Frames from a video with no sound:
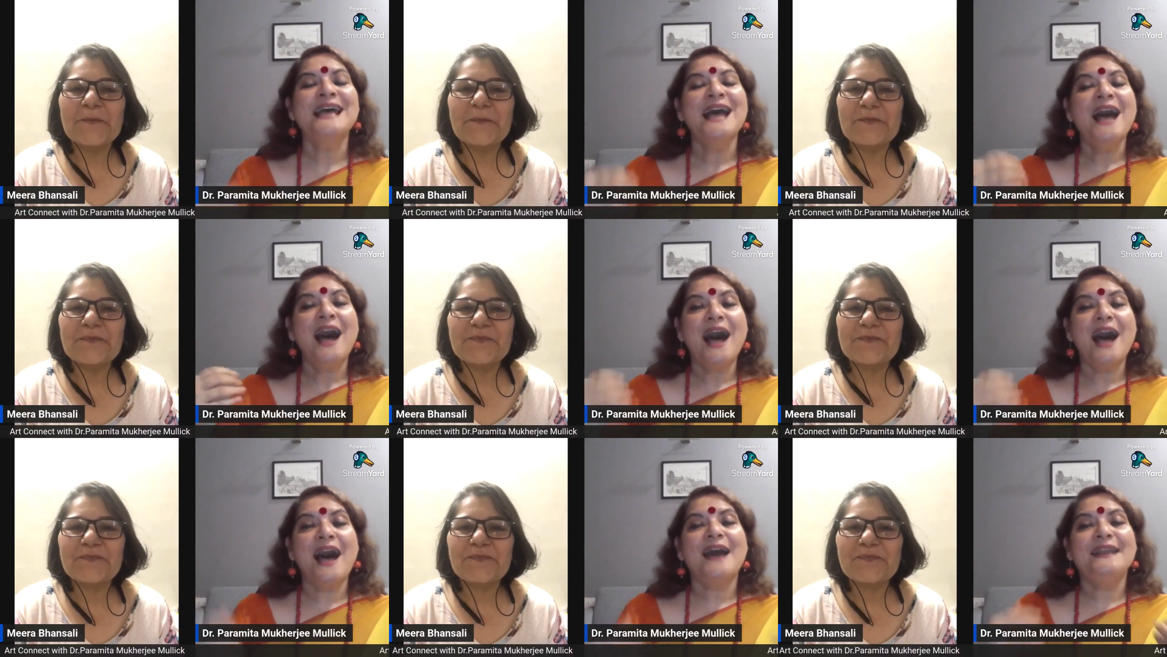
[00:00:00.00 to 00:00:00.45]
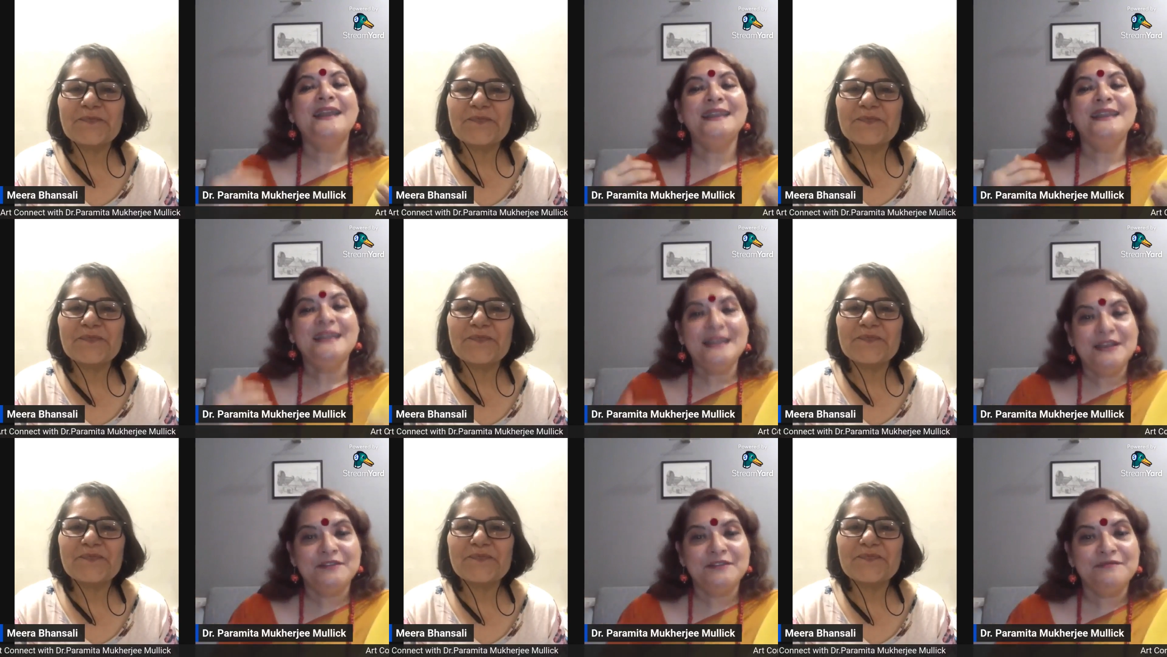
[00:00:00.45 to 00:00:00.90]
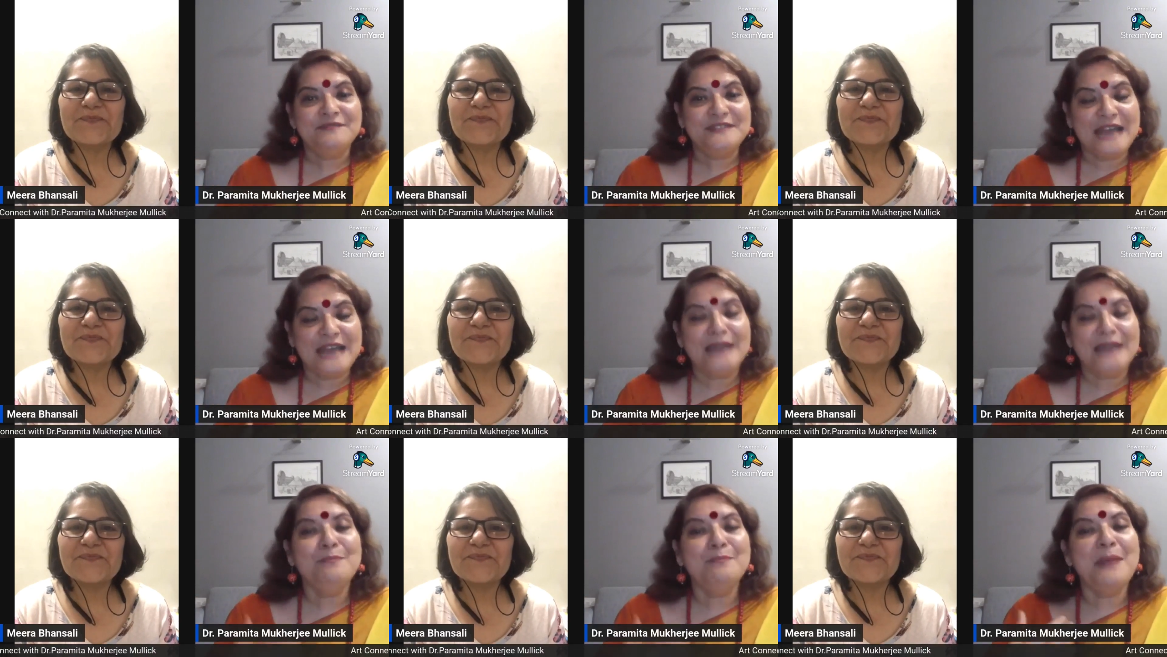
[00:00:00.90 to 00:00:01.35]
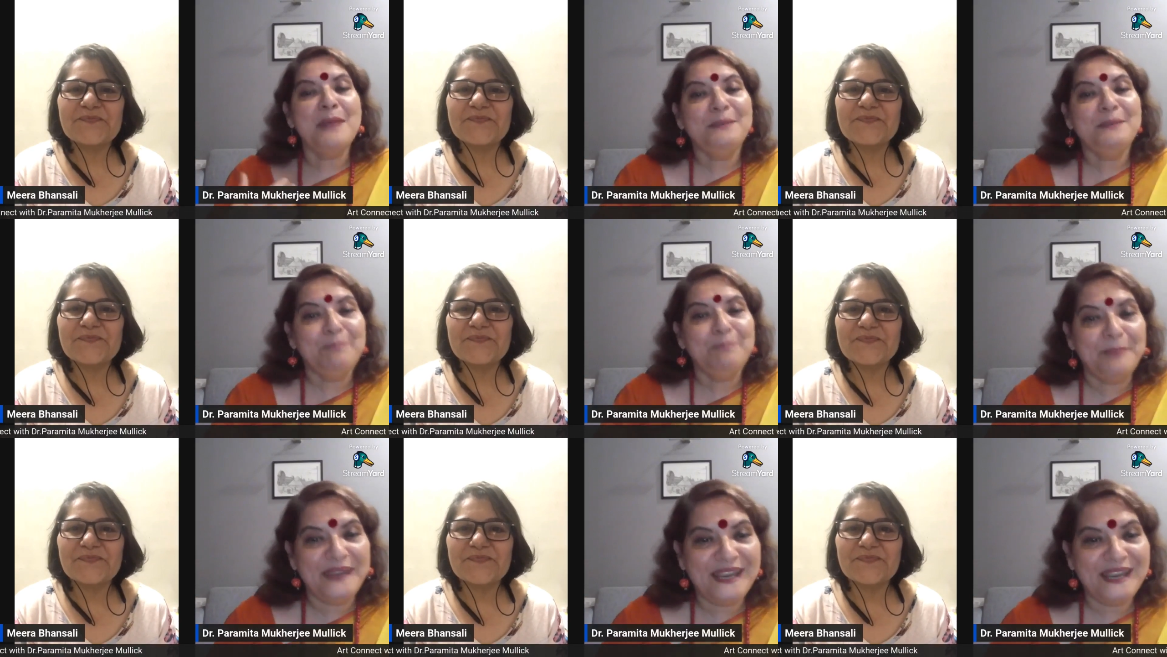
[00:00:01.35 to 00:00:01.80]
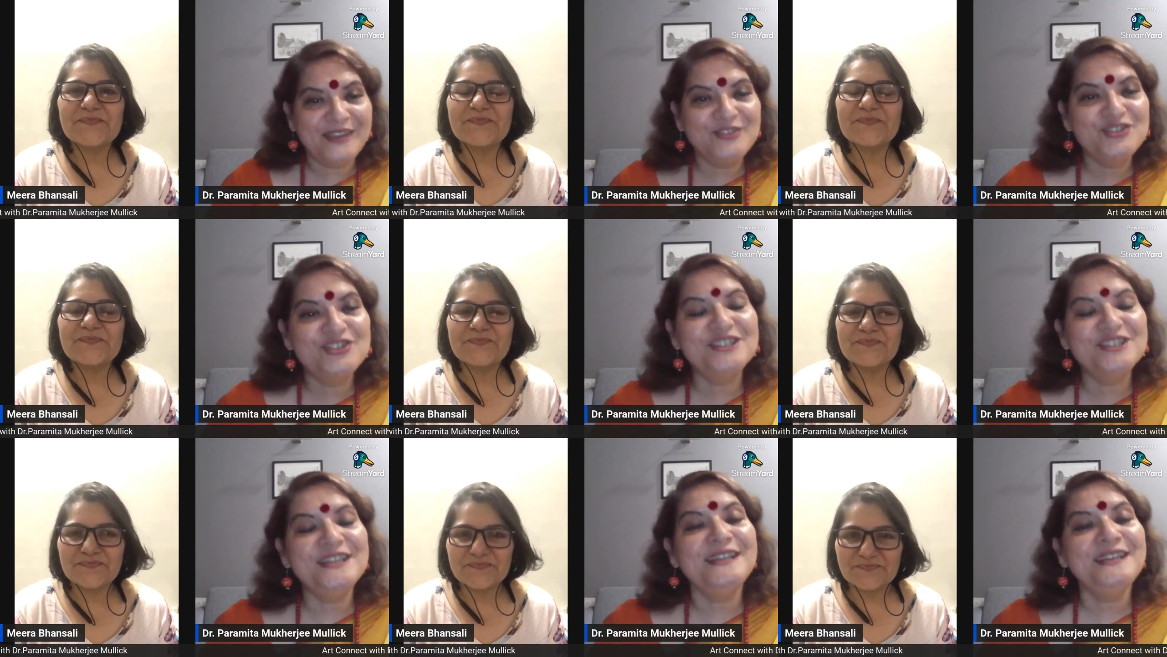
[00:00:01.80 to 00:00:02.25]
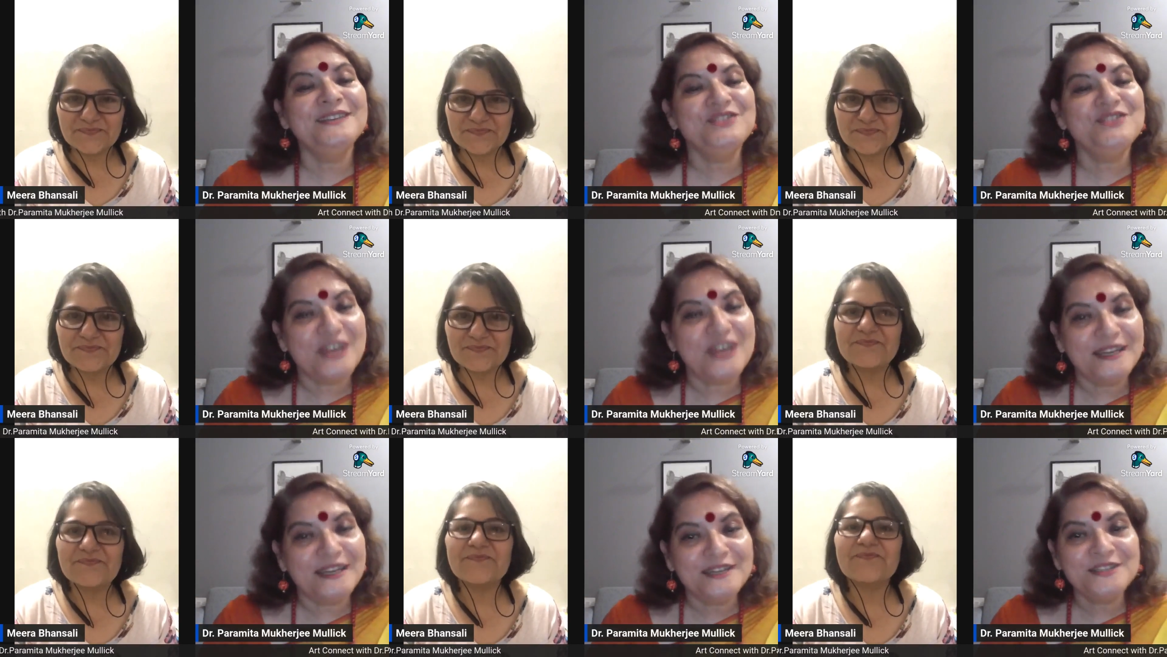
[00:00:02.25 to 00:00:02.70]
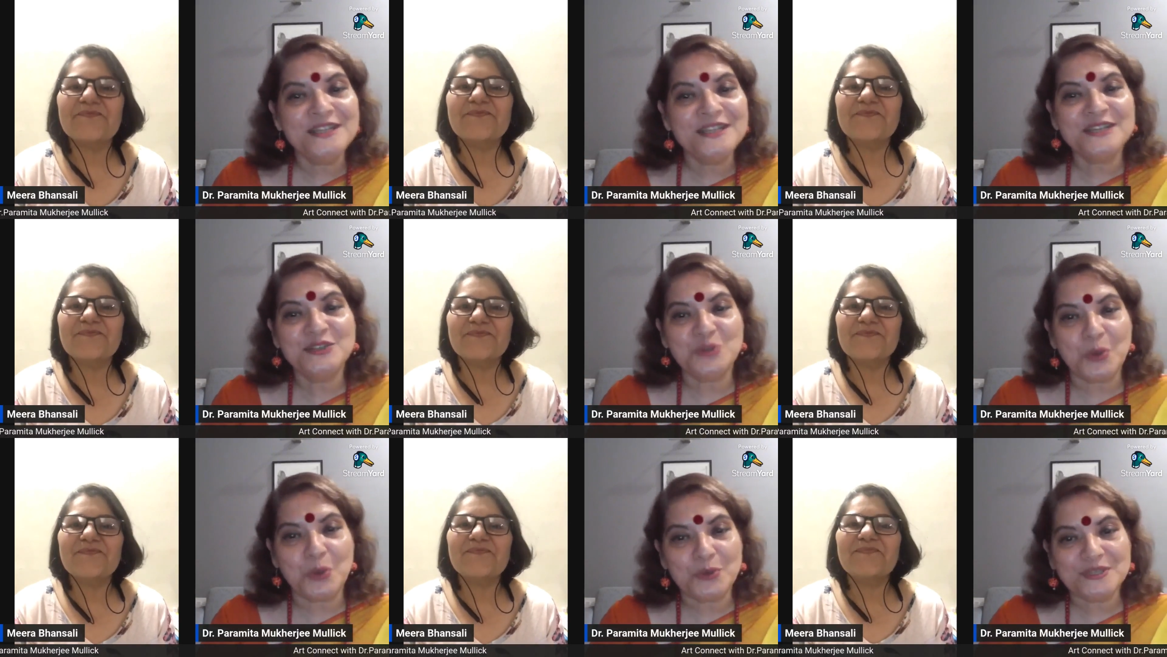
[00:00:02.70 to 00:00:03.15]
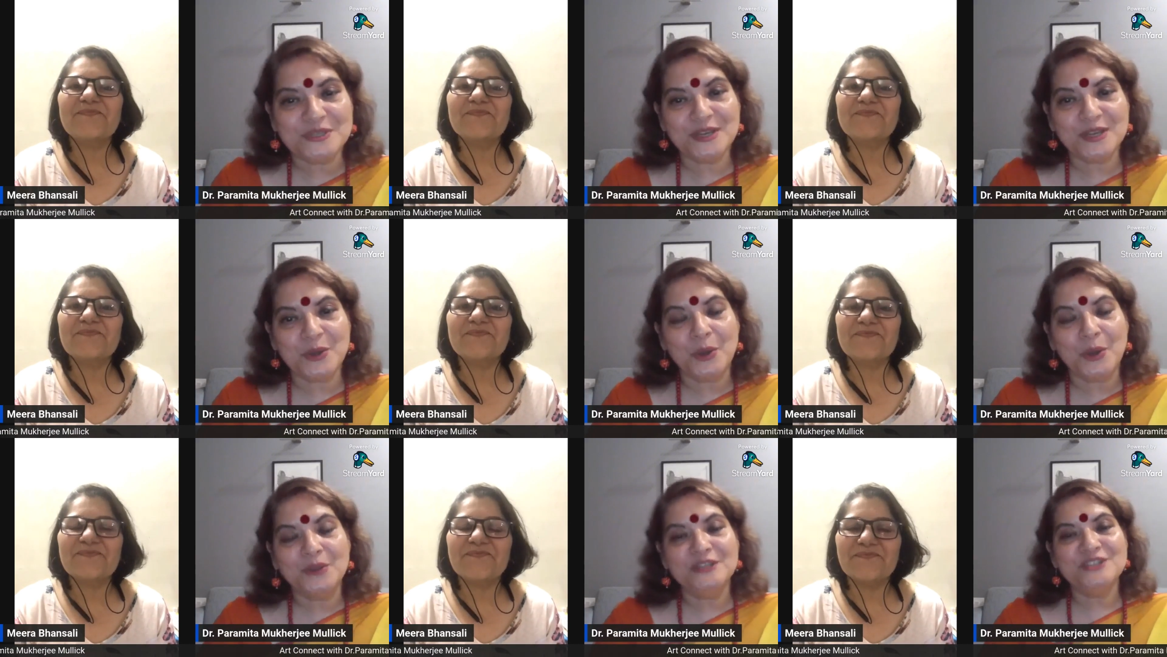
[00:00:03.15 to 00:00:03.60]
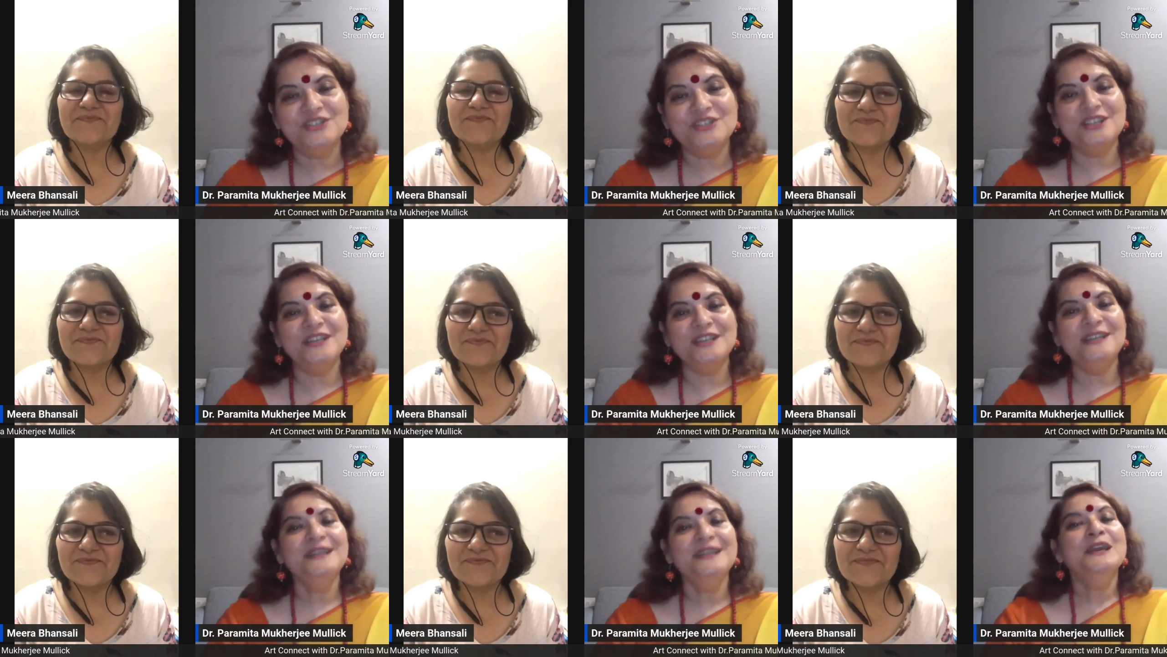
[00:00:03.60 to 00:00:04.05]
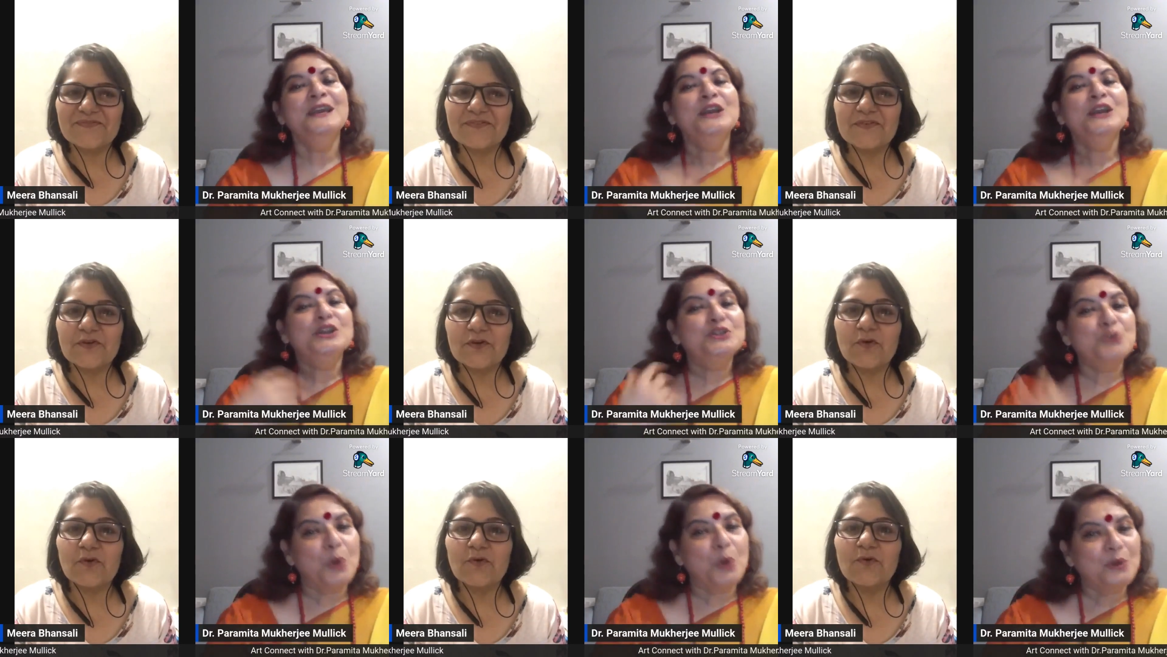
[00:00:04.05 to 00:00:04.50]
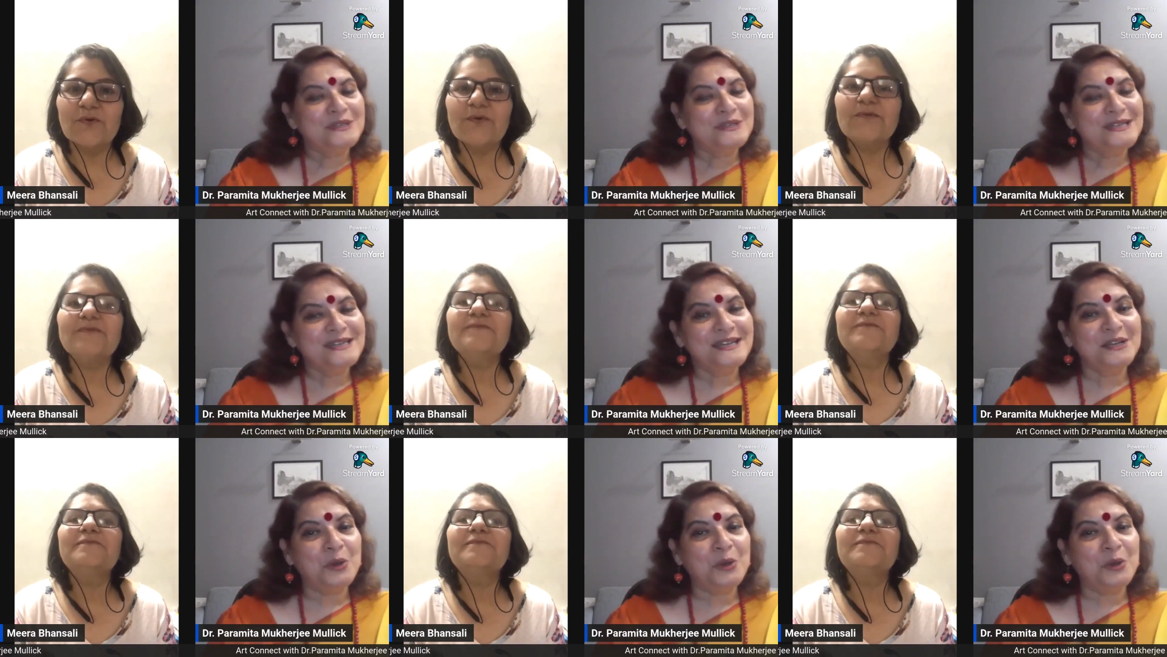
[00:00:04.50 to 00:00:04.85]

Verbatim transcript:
Speaker 1: i have done my phd in genetic toxicology taught in a